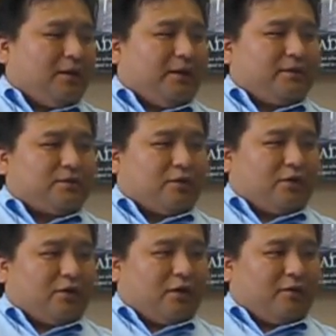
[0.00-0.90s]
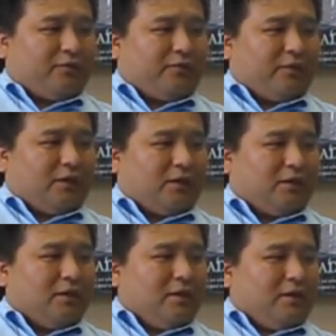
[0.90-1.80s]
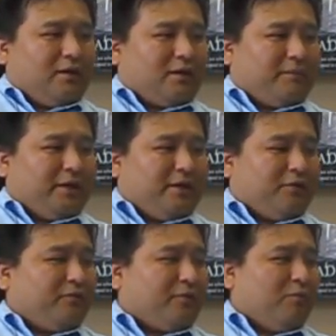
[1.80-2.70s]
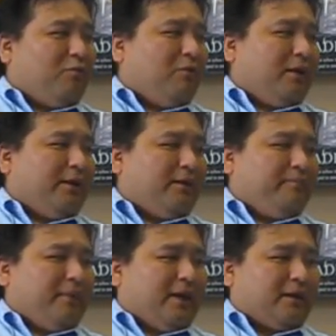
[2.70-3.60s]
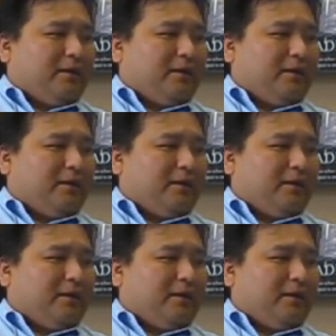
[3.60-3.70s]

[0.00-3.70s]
I started off coming here from Hawaii back